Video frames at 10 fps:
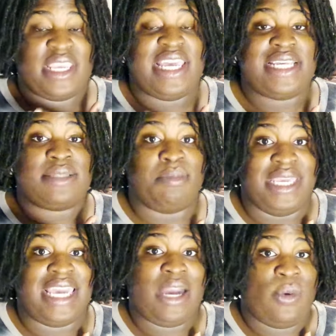It's
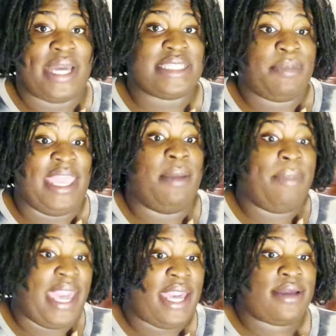me who has to pay it
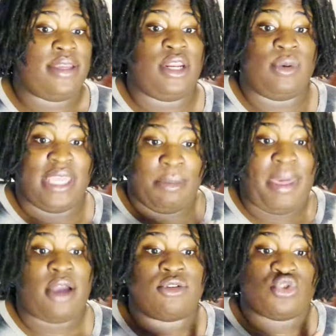back, you know, get
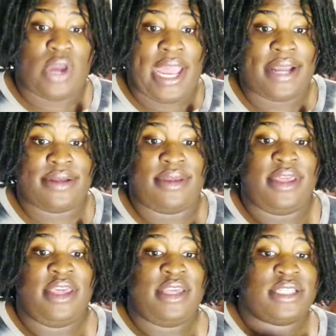back on track.
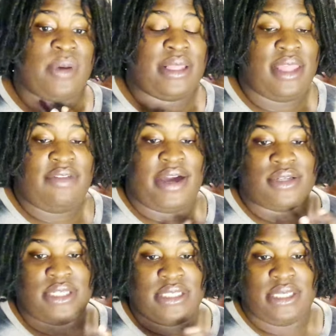So I love how
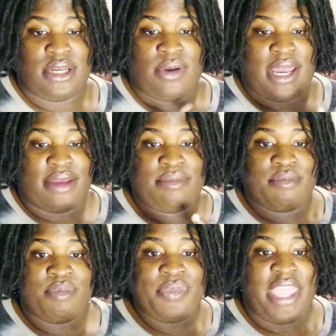she's, you know, kind of
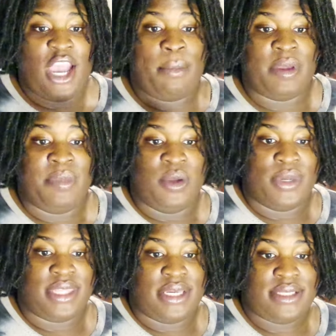helping me
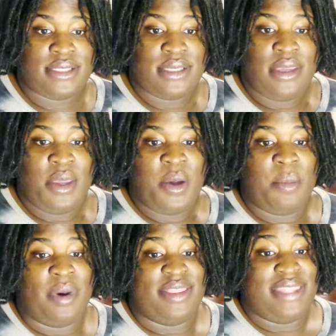with this.
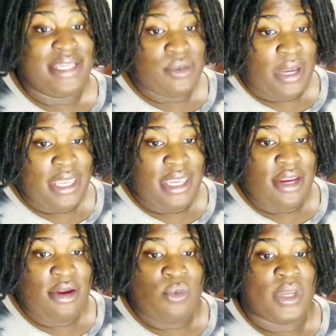But this right
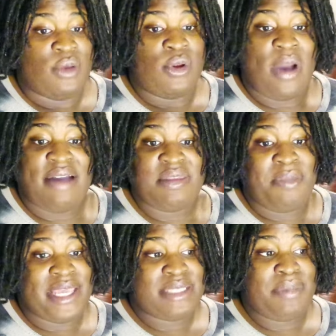here, when you don't have the
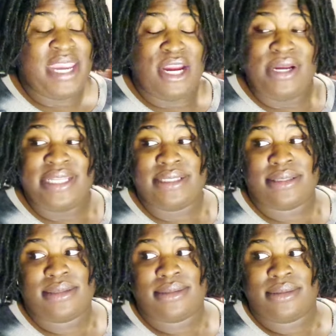best
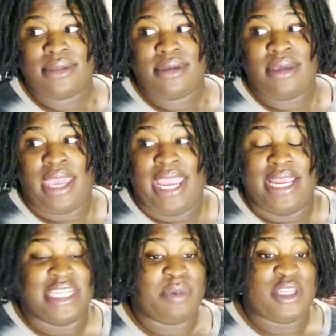parents,
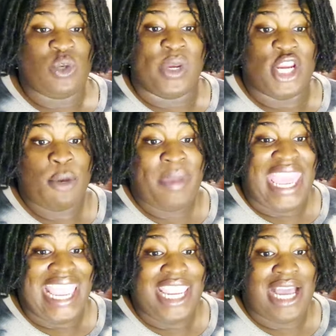and especially when you're
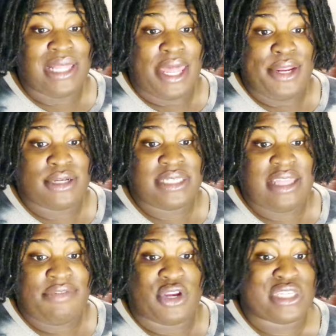paying a lot of your
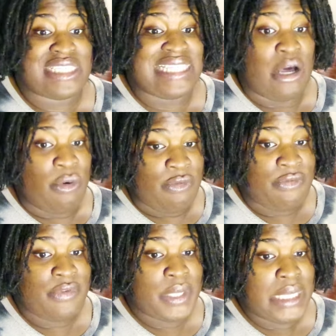stuff yourself,